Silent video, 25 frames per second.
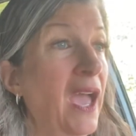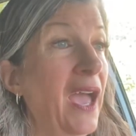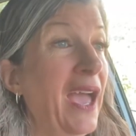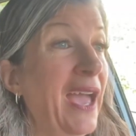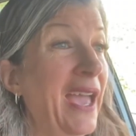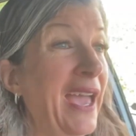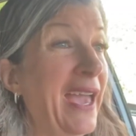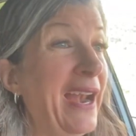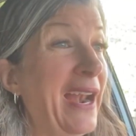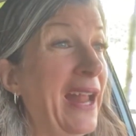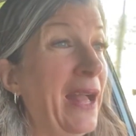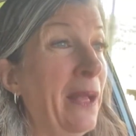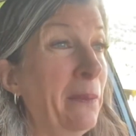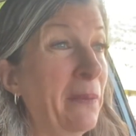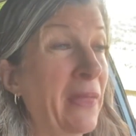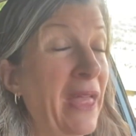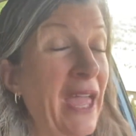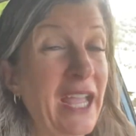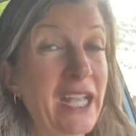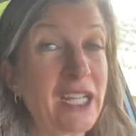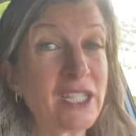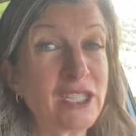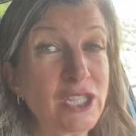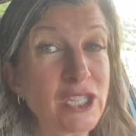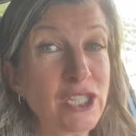And I'm
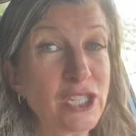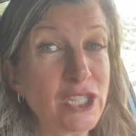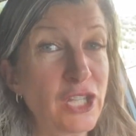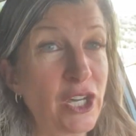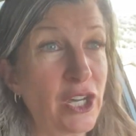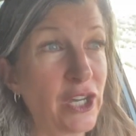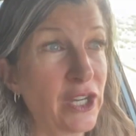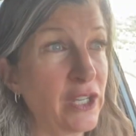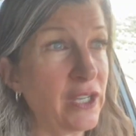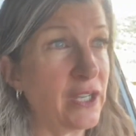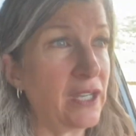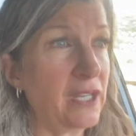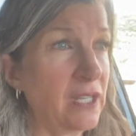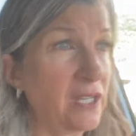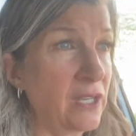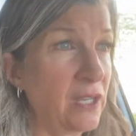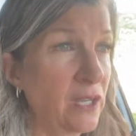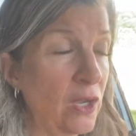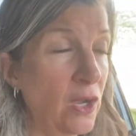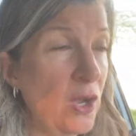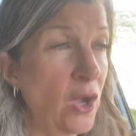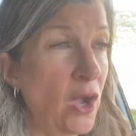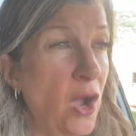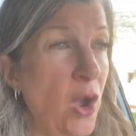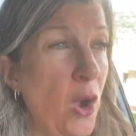like, look,
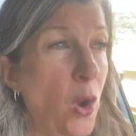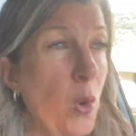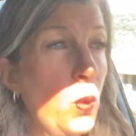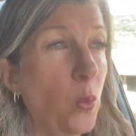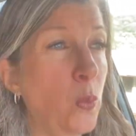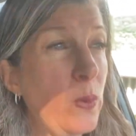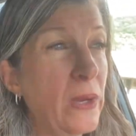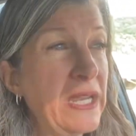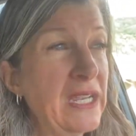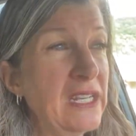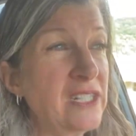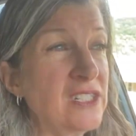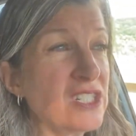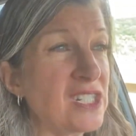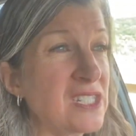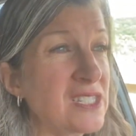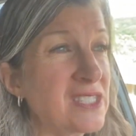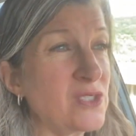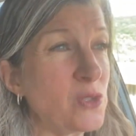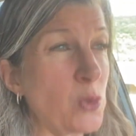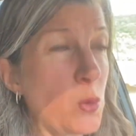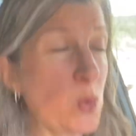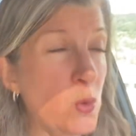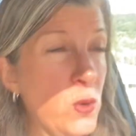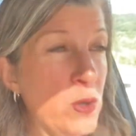we
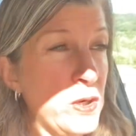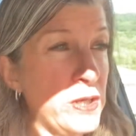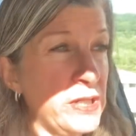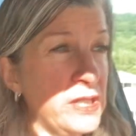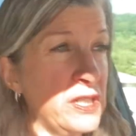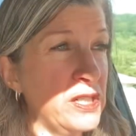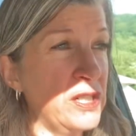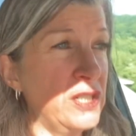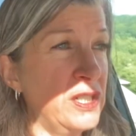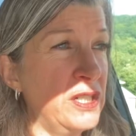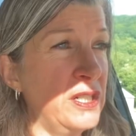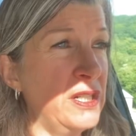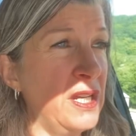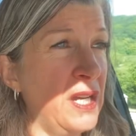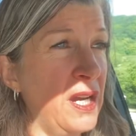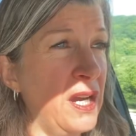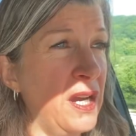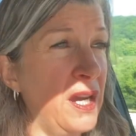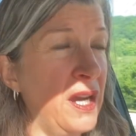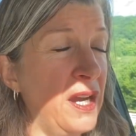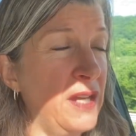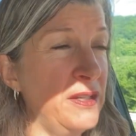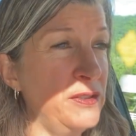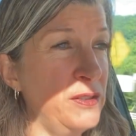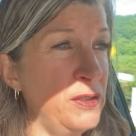just ordered
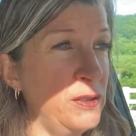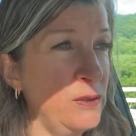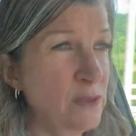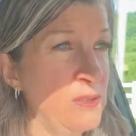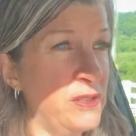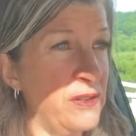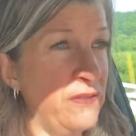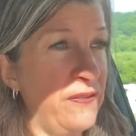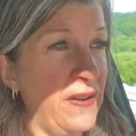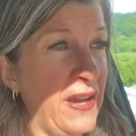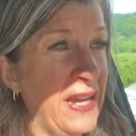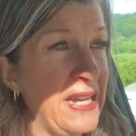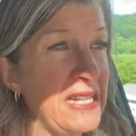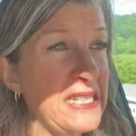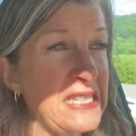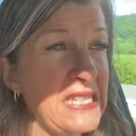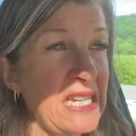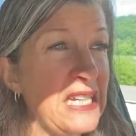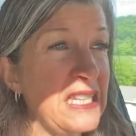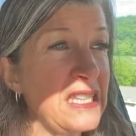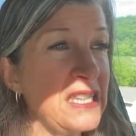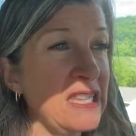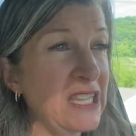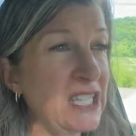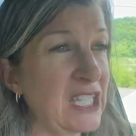a new device.
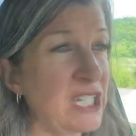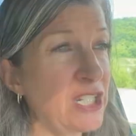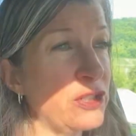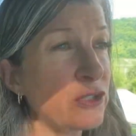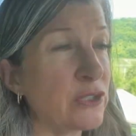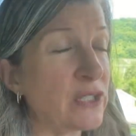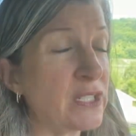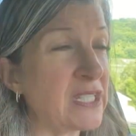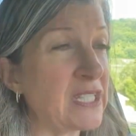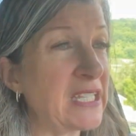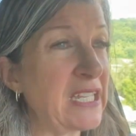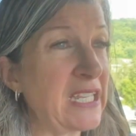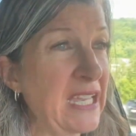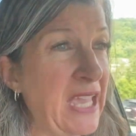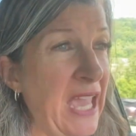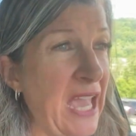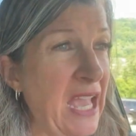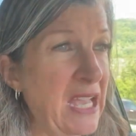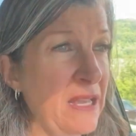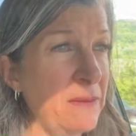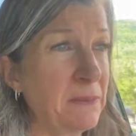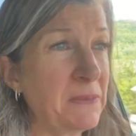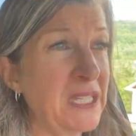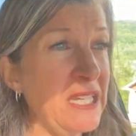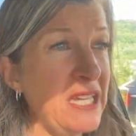It literally
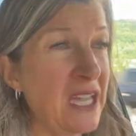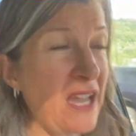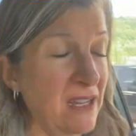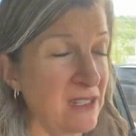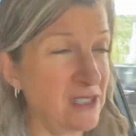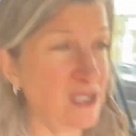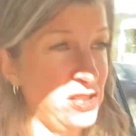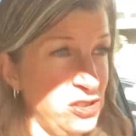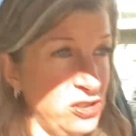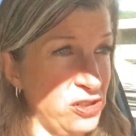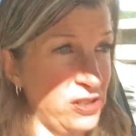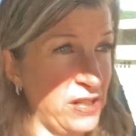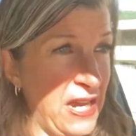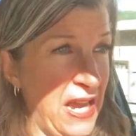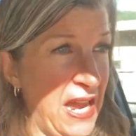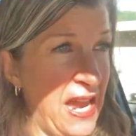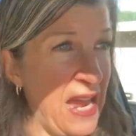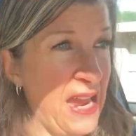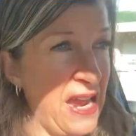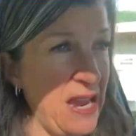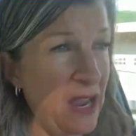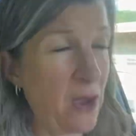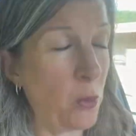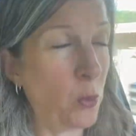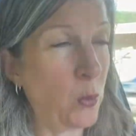came
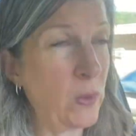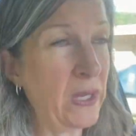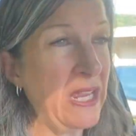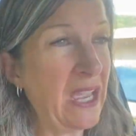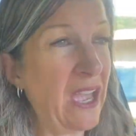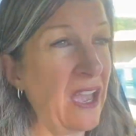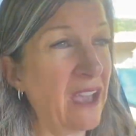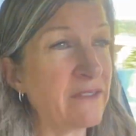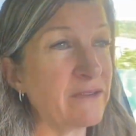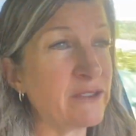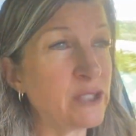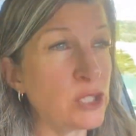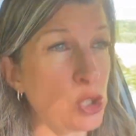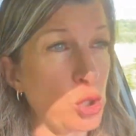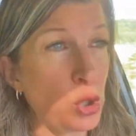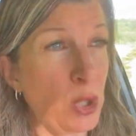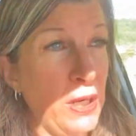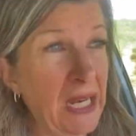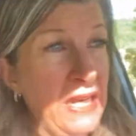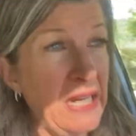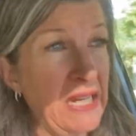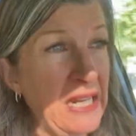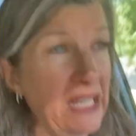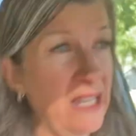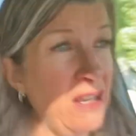yesterday. We have
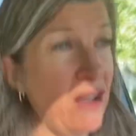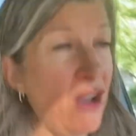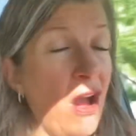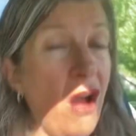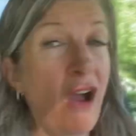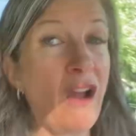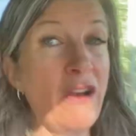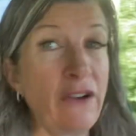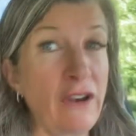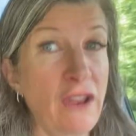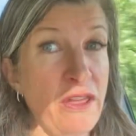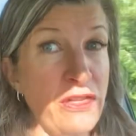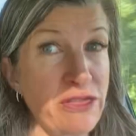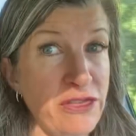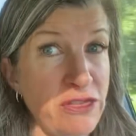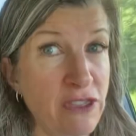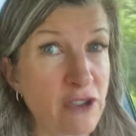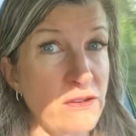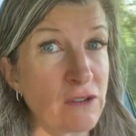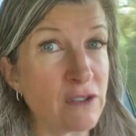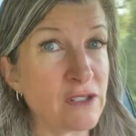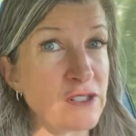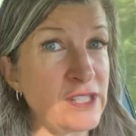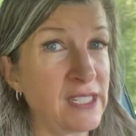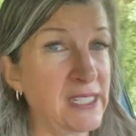training on
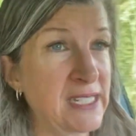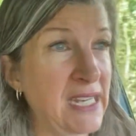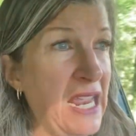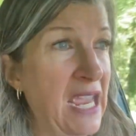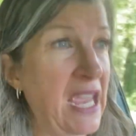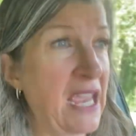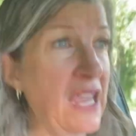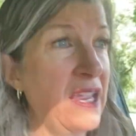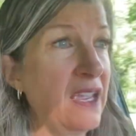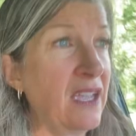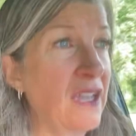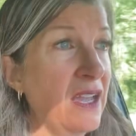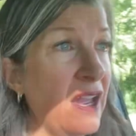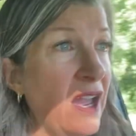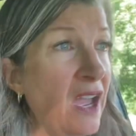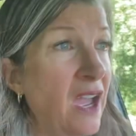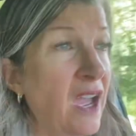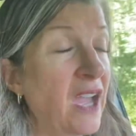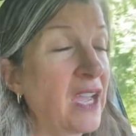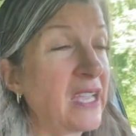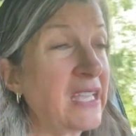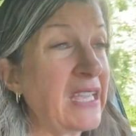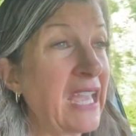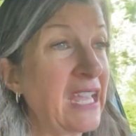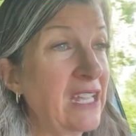Thursday.
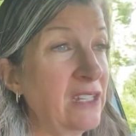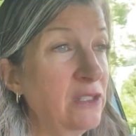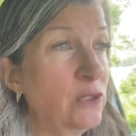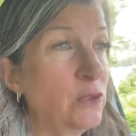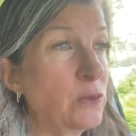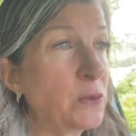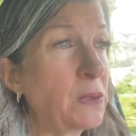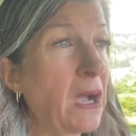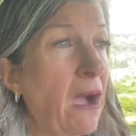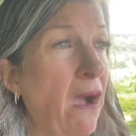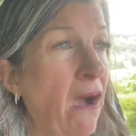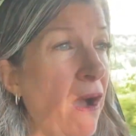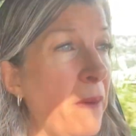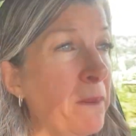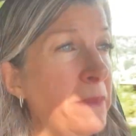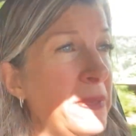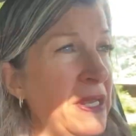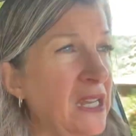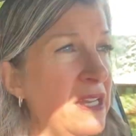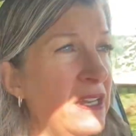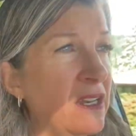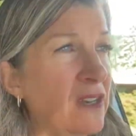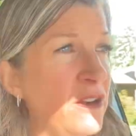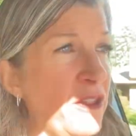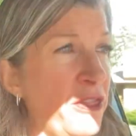Can you come
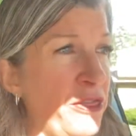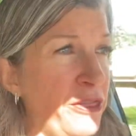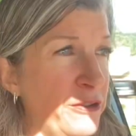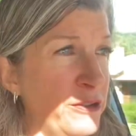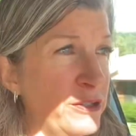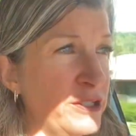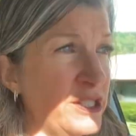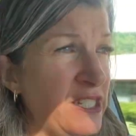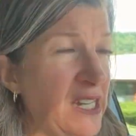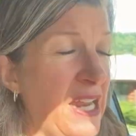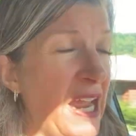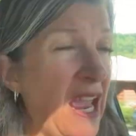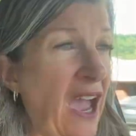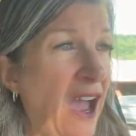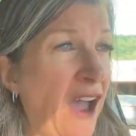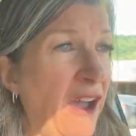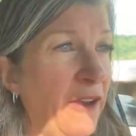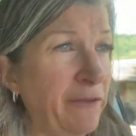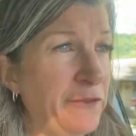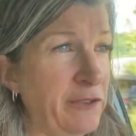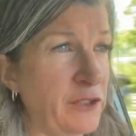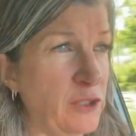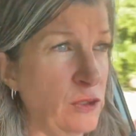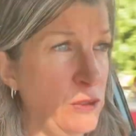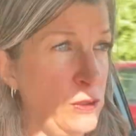in Thursday
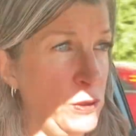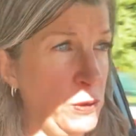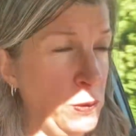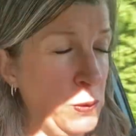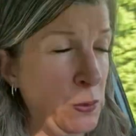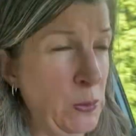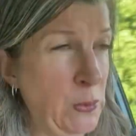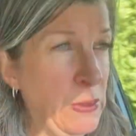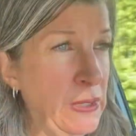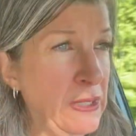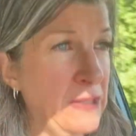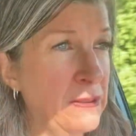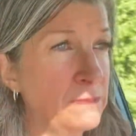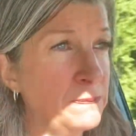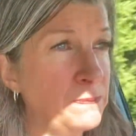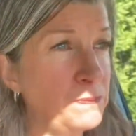afternoon?